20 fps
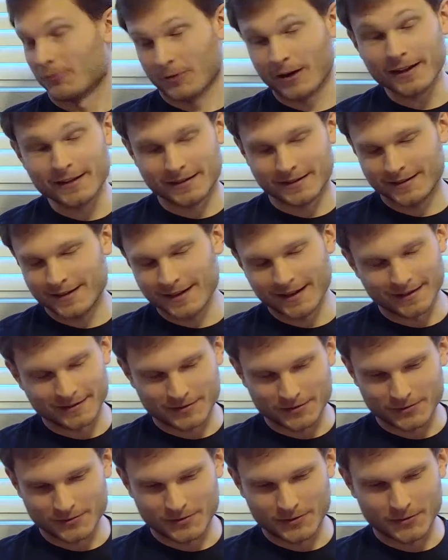Right, yeah,
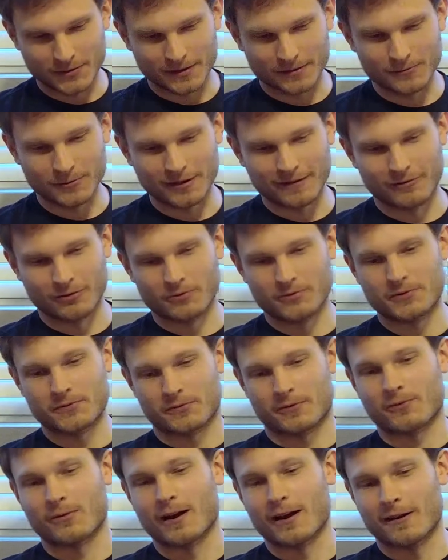doing whatever was
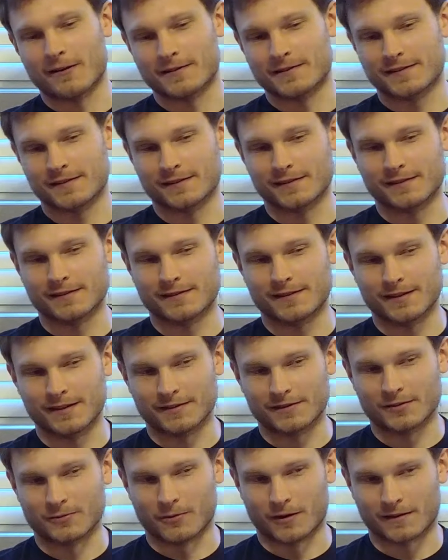required to
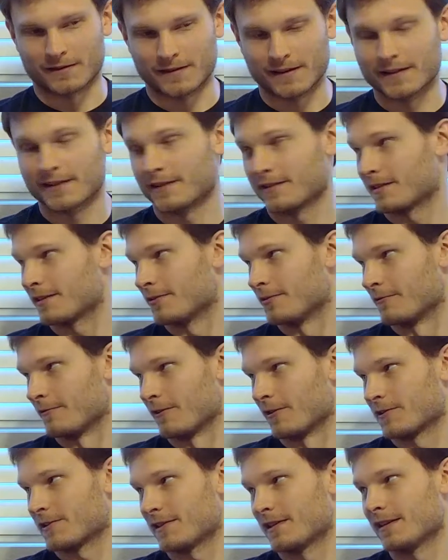get the work done at the
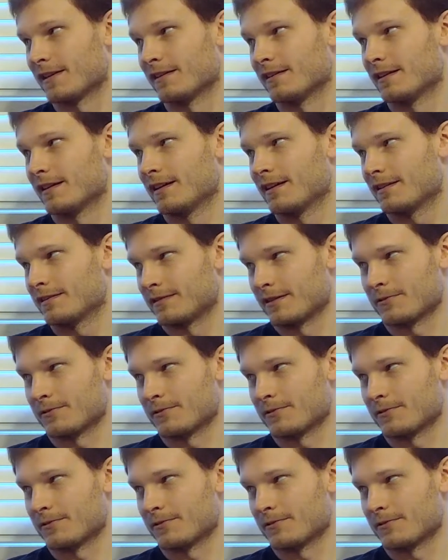university. Mm-hmm.